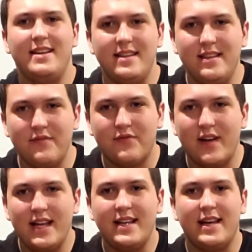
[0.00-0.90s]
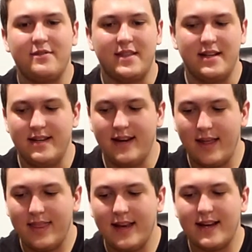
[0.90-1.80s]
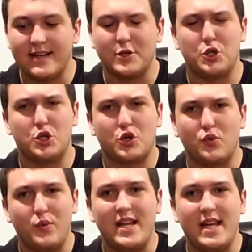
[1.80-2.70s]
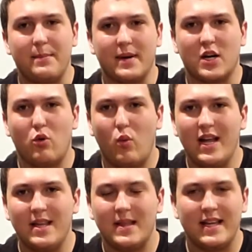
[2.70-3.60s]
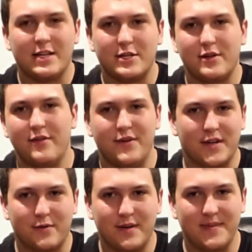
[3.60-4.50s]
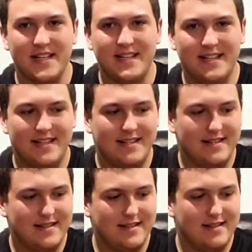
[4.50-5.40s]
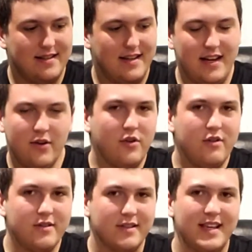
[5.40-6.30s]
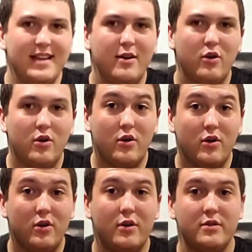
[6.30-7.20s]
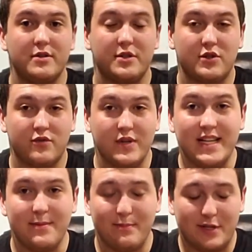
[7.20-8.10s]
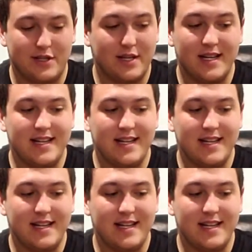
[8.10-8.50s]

you find out that nothing can scream quite like server equipment. It all screams.